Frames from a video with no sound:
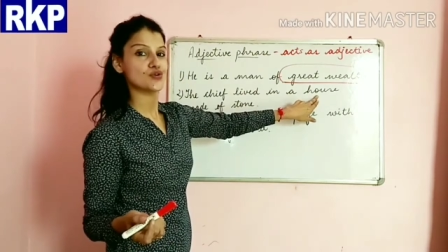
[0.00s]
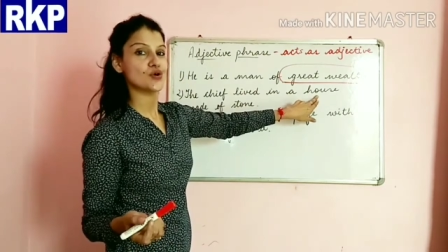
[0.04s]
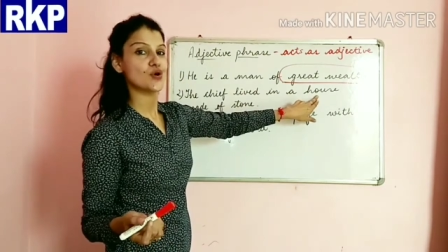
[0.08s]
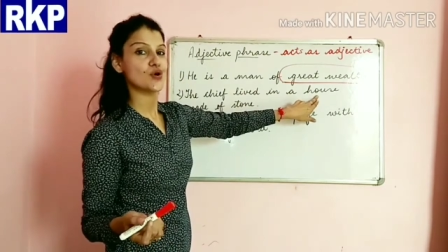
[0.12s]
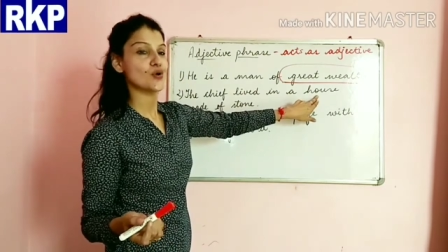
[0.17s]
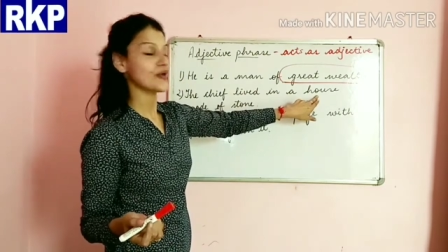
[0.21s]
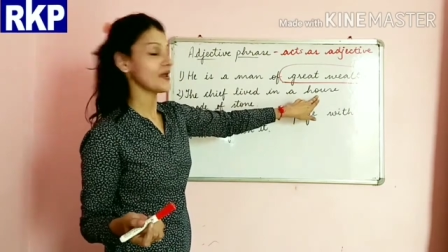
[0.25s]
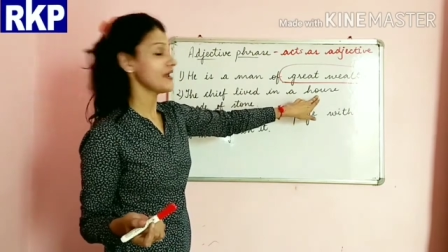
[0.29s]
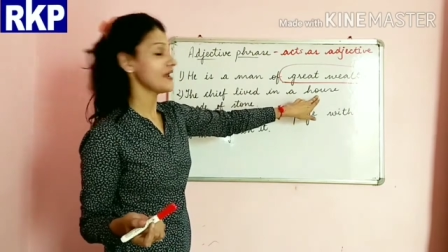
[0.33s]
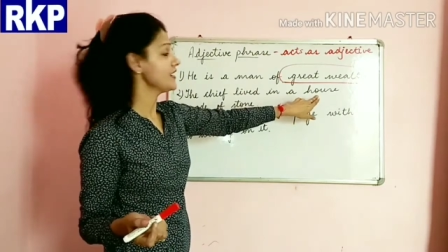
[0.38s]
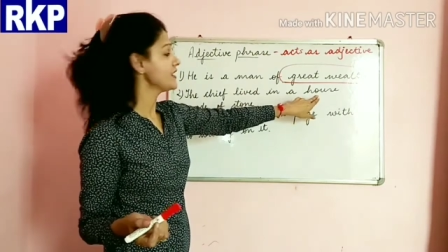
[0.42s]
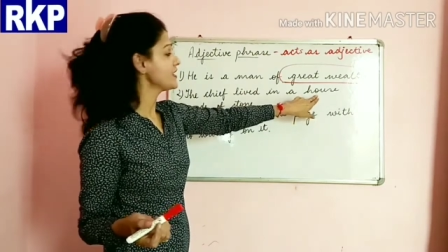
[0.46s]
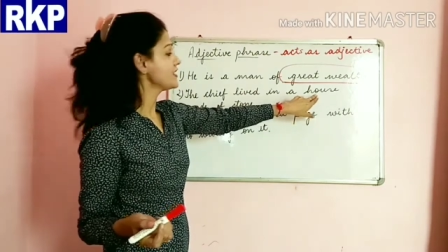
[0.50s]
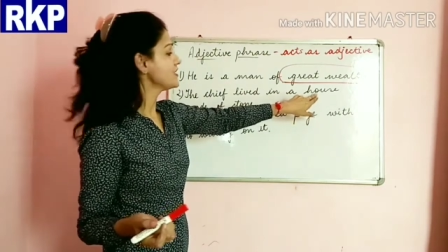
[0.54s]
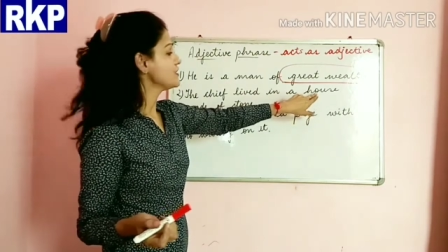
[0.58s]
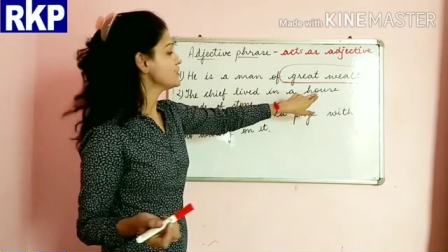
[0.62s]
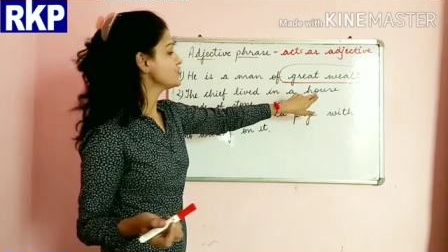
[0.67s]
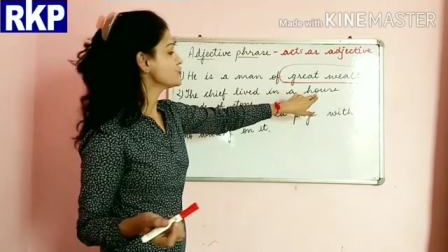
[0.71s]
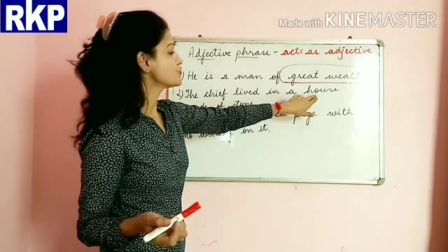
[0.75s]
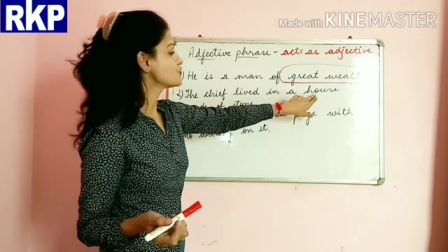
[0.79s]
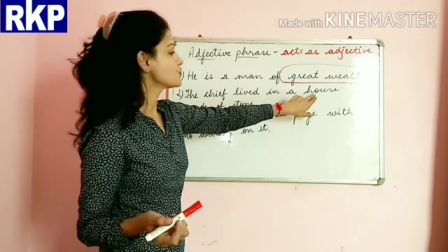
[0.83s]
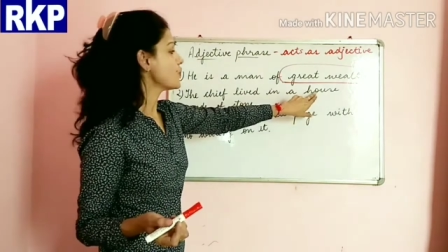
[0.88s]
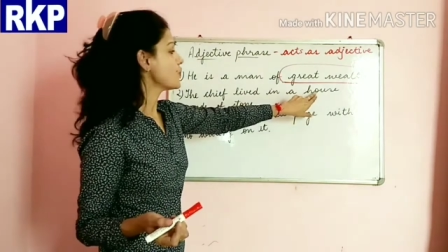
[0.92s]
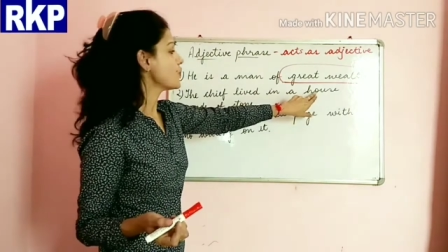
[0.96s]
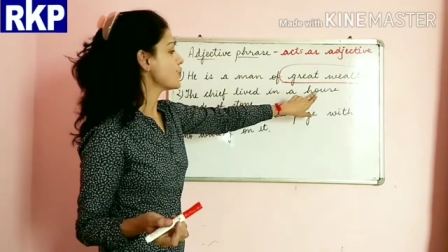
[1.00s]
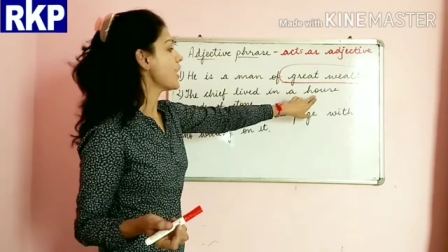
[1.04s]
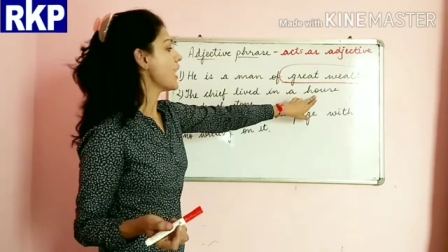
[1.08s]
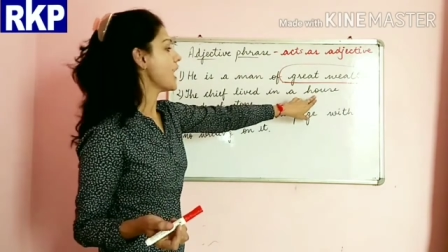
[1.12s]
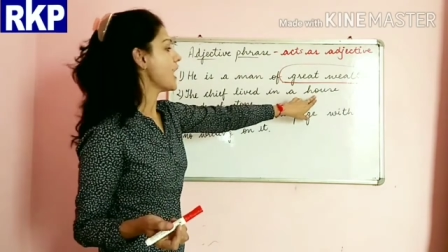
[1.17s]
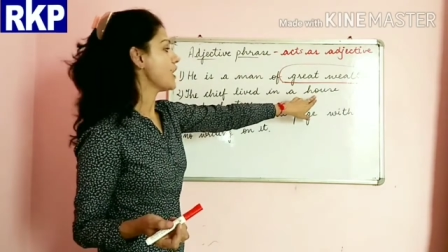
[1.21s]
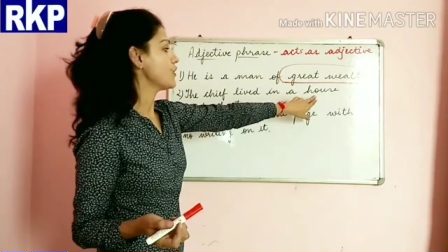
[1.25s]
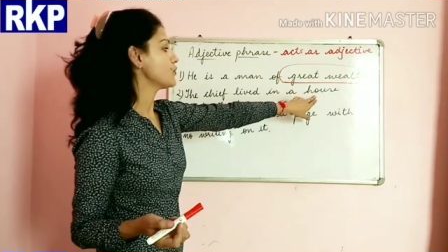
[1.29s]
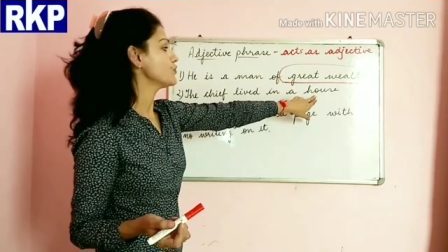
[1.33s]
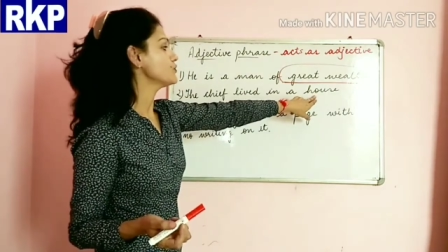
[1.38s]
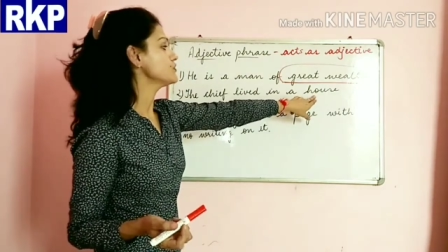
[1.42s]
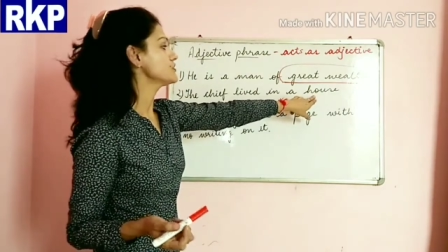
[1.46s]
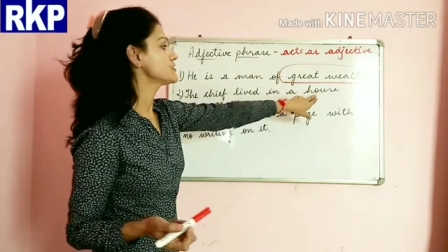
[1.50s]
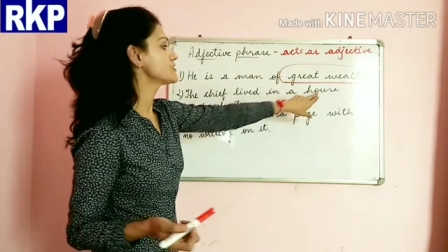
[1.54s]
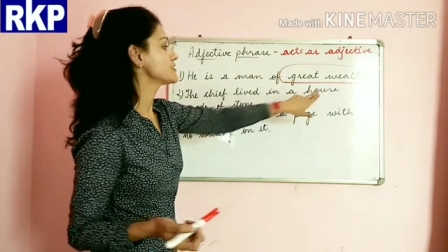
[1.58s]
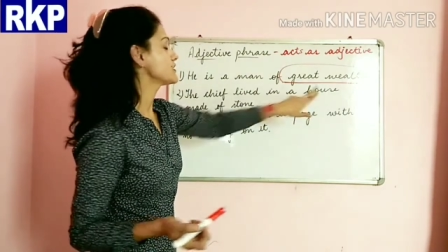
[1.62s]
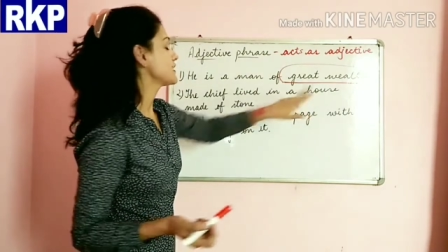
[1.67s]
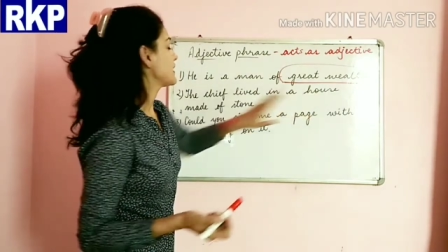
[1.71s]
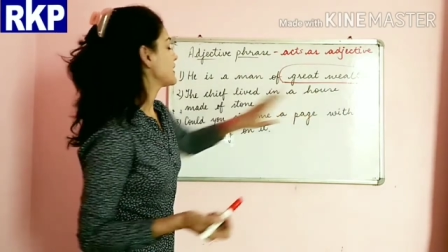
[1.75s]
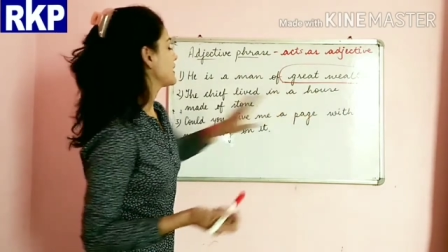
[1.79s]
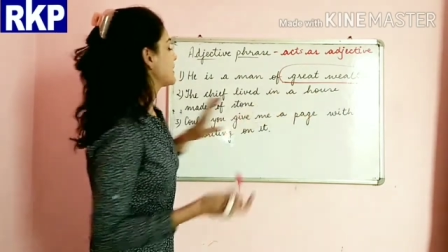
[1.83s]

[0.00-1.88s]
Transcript: Okay, so house,